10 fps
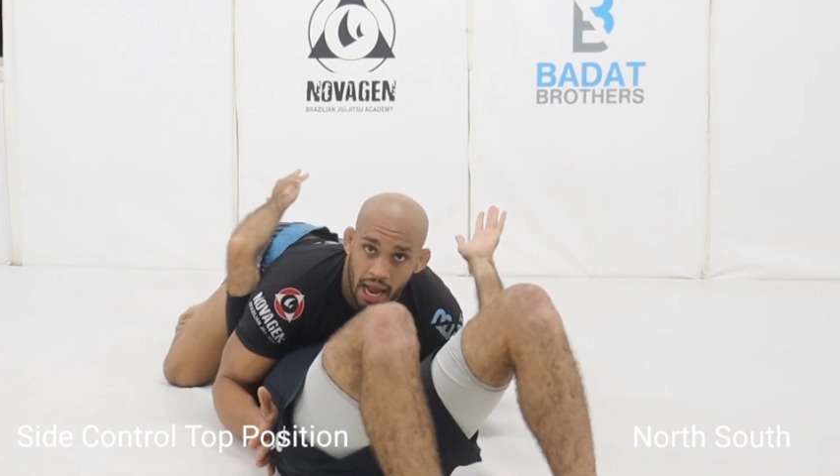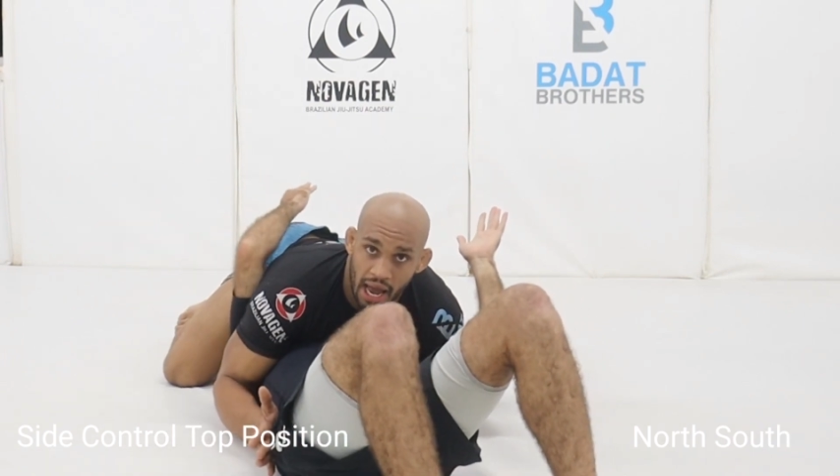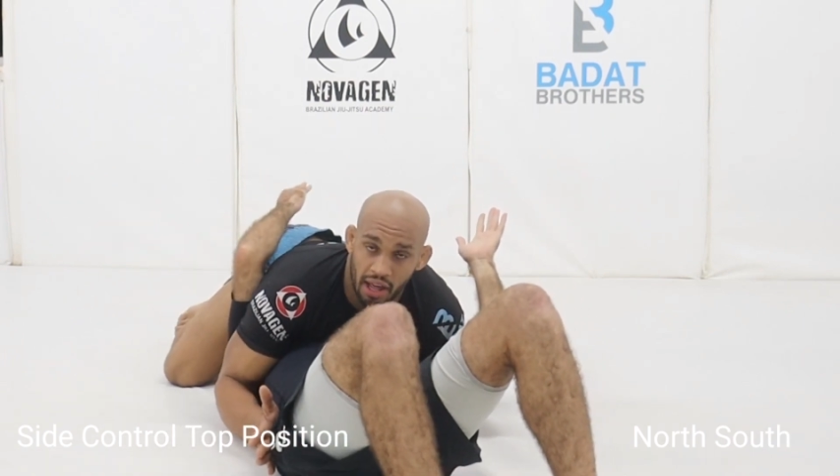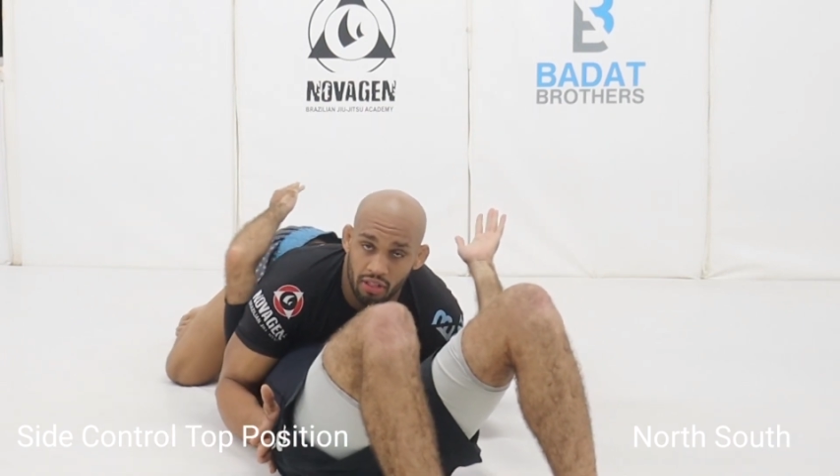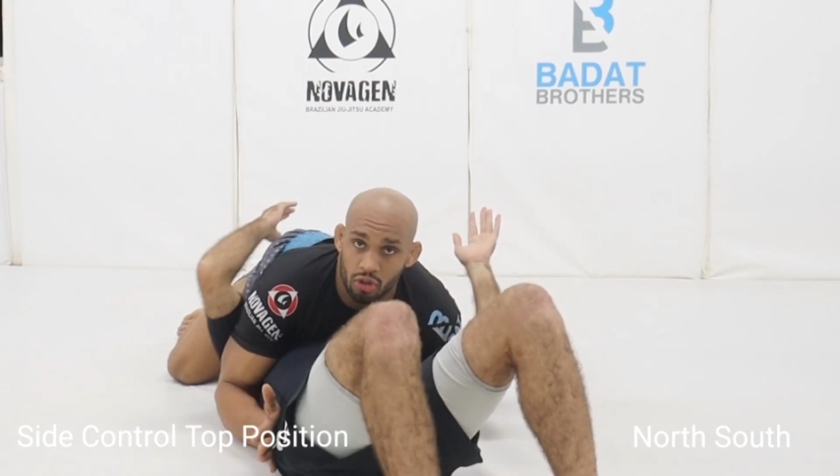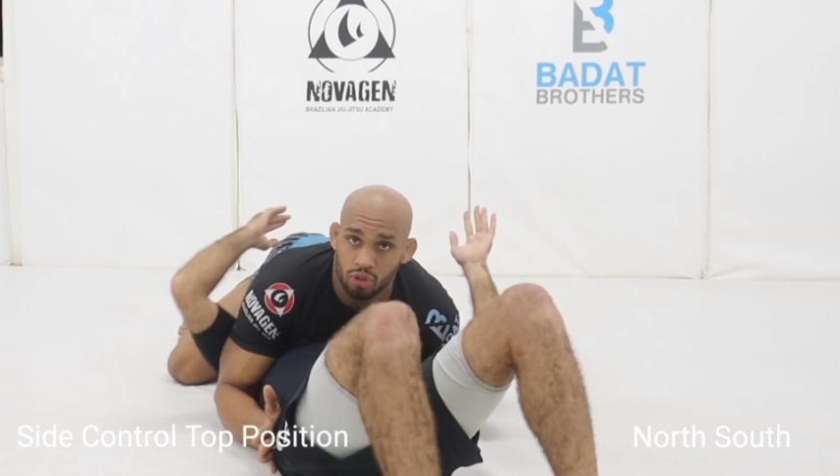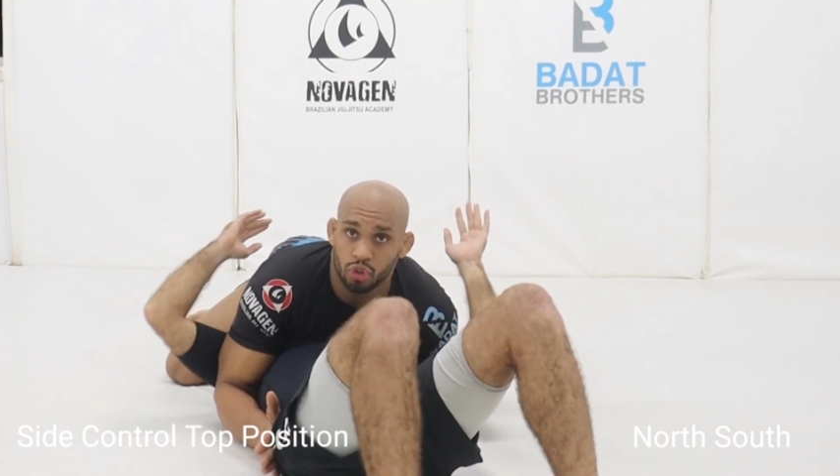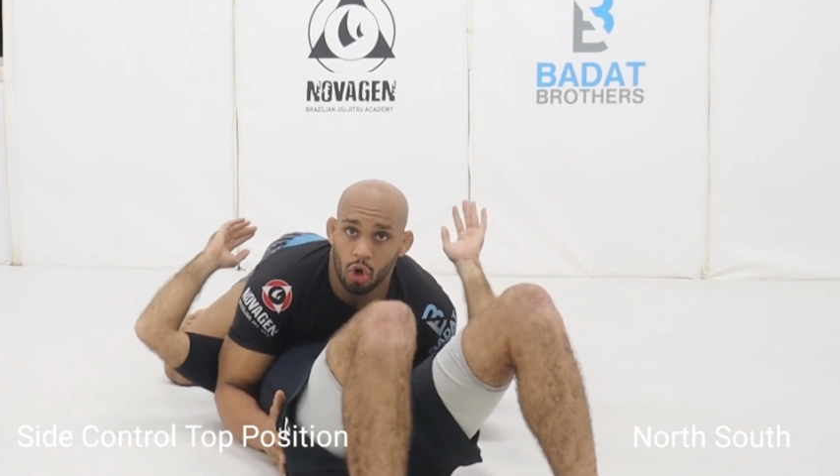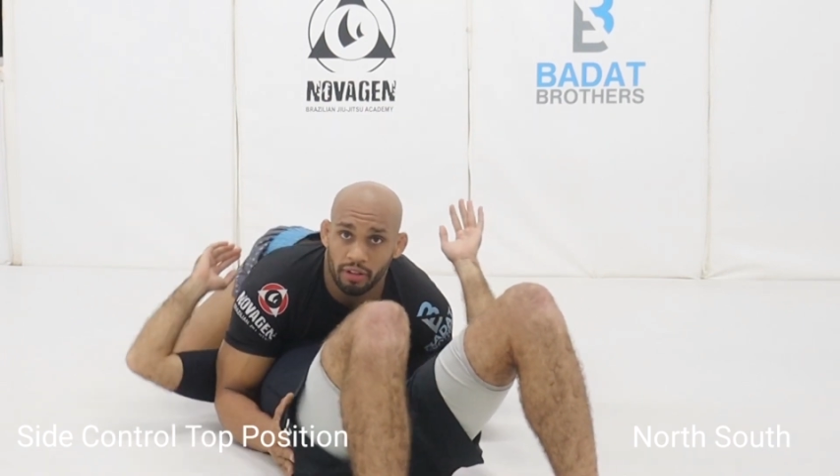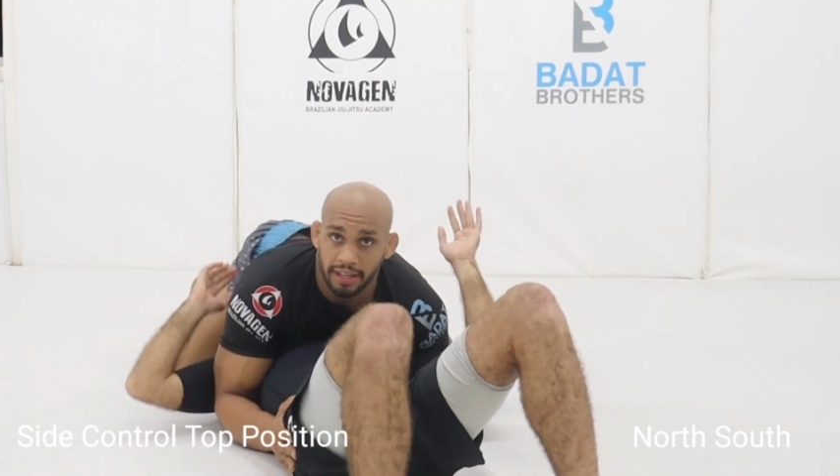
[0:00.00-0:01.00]
Another
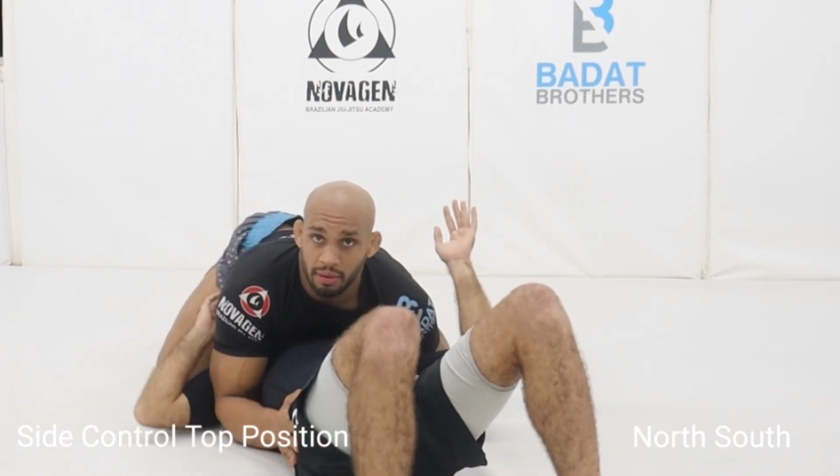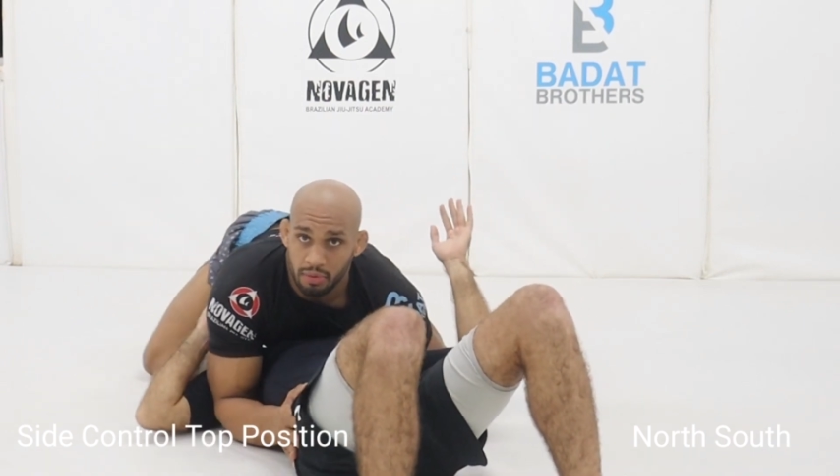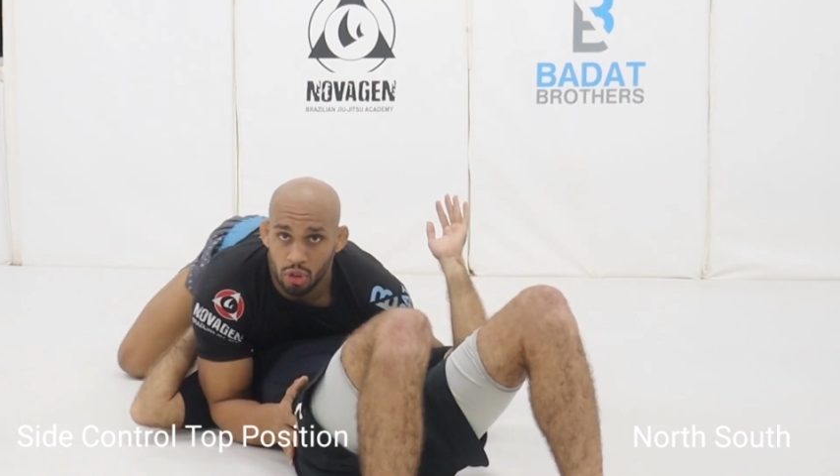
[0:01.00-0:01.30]
control that can be